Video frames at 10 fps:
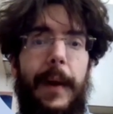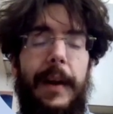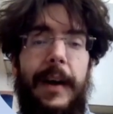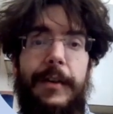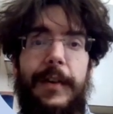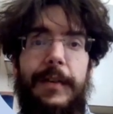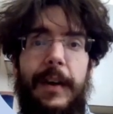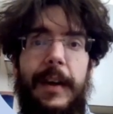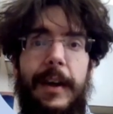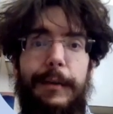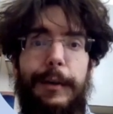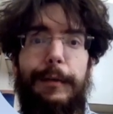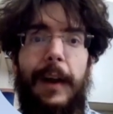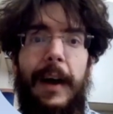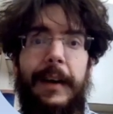there's this idea of the
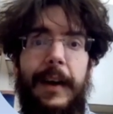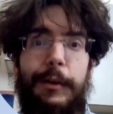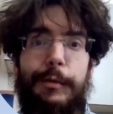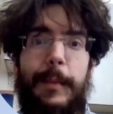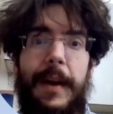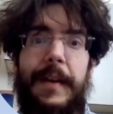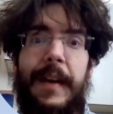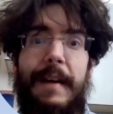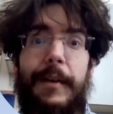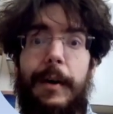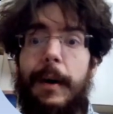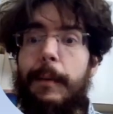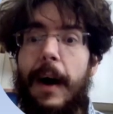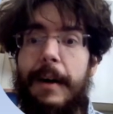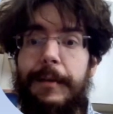Flying Dutchman never
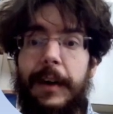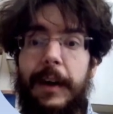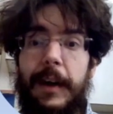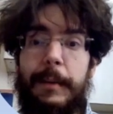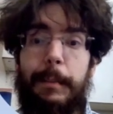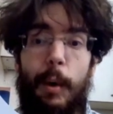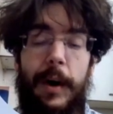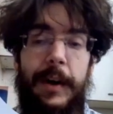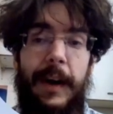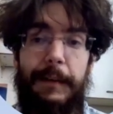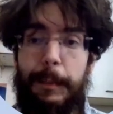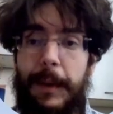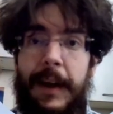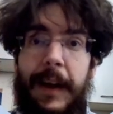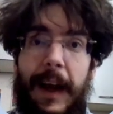arriving in port, never
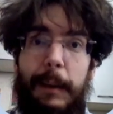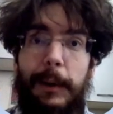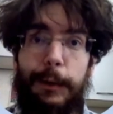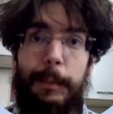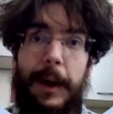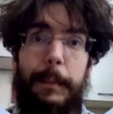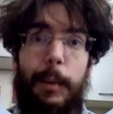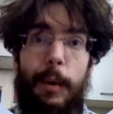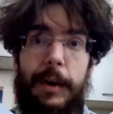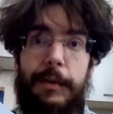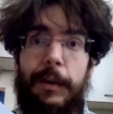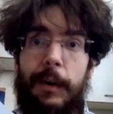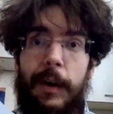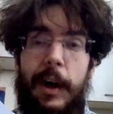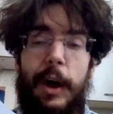being able to make port,
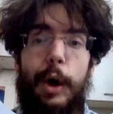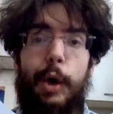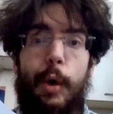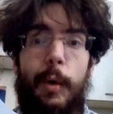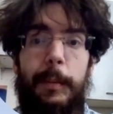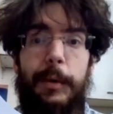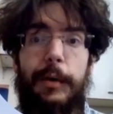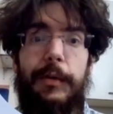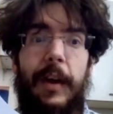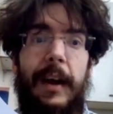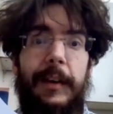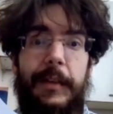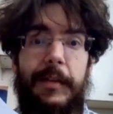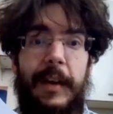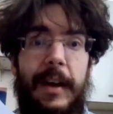so doomed to sail
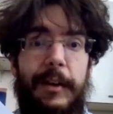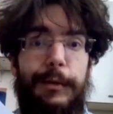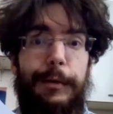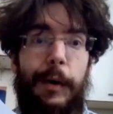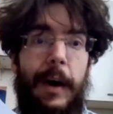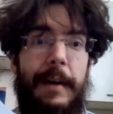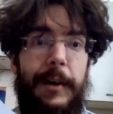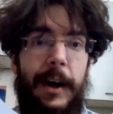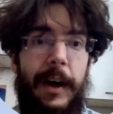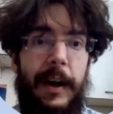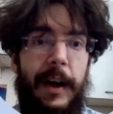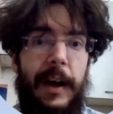the seas forever,